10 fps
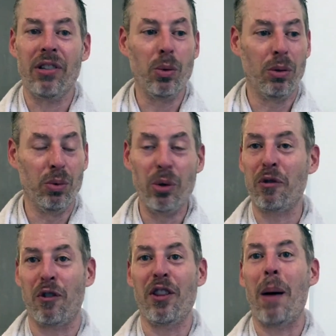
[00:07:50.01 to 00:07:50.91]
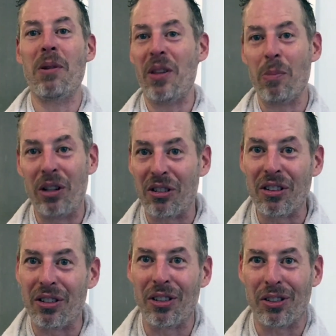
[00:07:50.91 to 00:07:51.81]
You will root for them in their
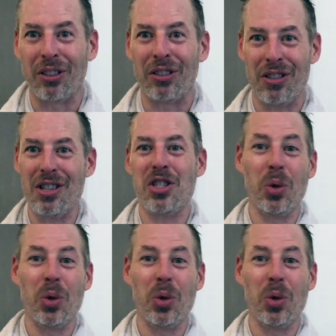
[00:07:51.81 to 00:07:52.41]
business to succeed.